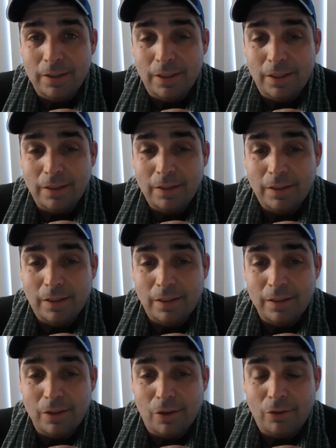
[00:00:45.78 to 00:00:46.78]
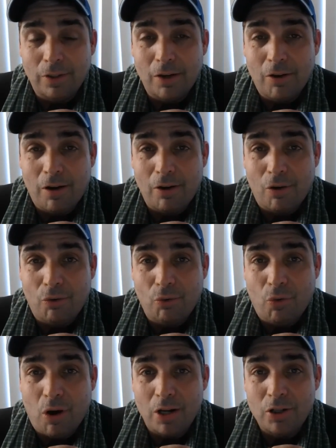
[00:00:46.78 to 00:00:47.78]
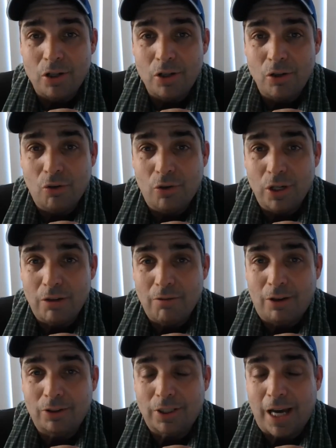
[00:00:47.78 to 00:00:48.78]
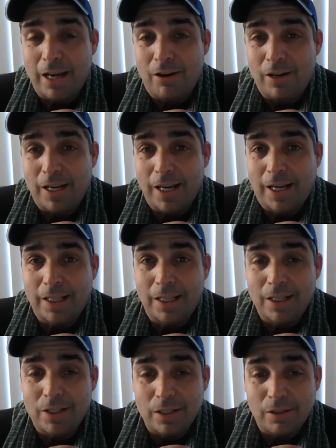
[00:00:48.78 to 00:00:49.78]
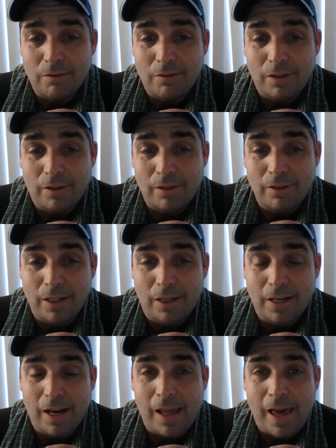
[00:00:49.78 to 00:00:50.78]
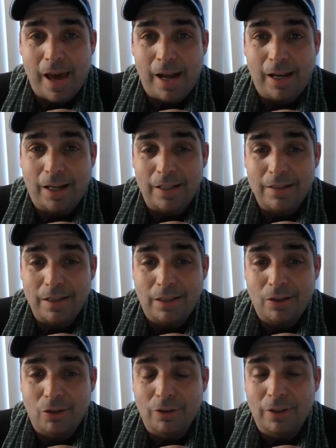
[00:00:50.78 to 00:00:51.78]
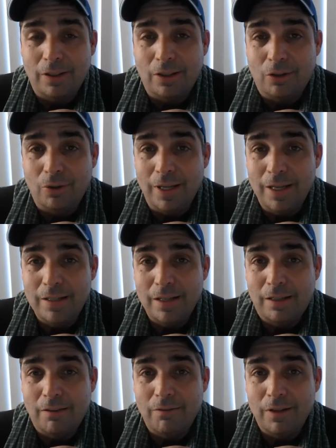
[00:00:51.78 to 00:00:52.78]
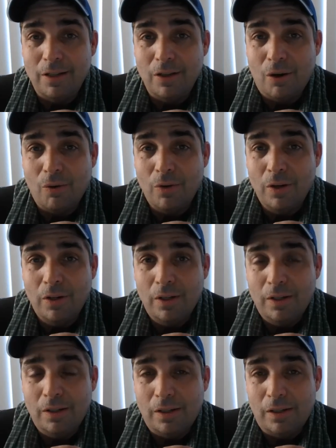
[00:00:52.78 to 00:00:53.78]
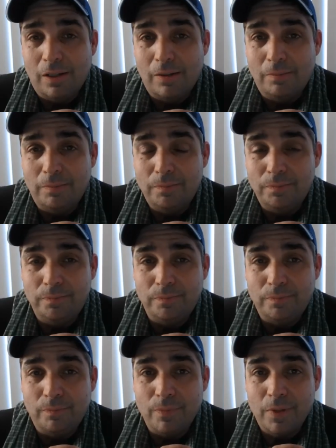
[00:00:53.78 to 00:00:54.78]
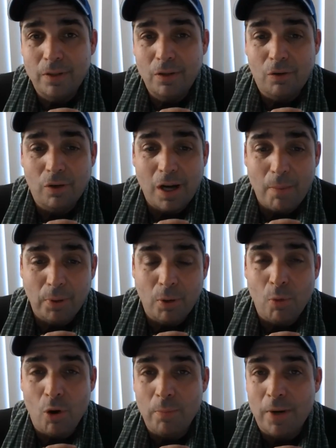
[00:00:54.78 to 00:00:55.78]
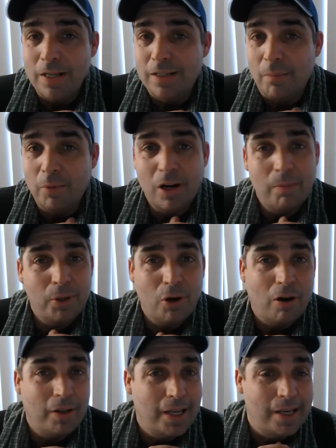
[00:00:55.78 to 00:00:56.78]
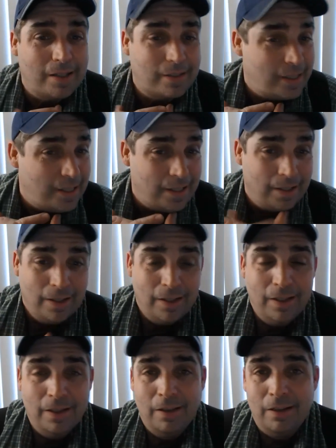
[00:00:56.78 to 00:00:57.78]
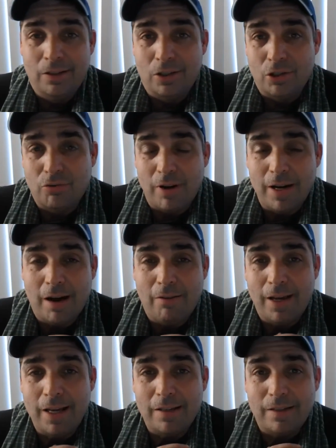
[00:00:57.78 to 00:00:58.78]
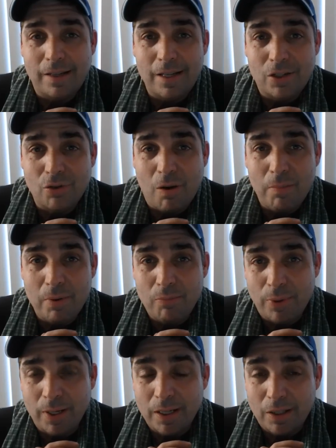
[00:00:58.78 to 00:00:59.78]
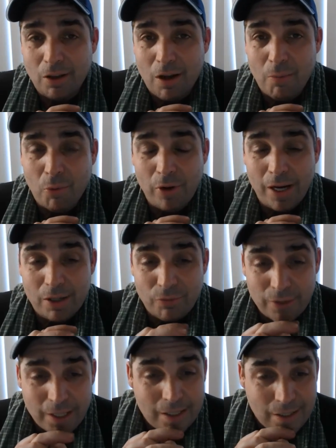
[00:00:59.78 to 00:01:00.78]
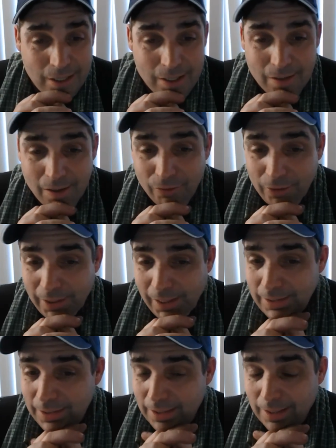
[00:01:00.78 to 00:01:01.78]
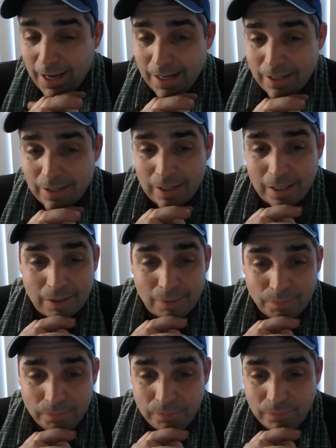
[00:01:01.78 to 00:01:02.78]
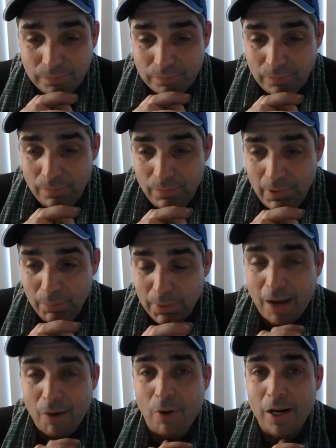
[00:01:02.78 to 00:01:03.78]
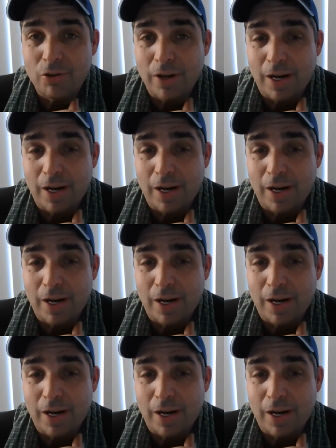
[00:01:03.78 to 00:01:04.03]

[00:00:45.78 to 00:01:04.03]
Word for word: and uh, you know they're not watching you or you're outside on the air conditioner or uh, in an attic it's a little little easier to video um, you know a couple of more months i'm going to be all ac straight out ac so i'll be bringing a lot more hvac stuff like i did last year but I want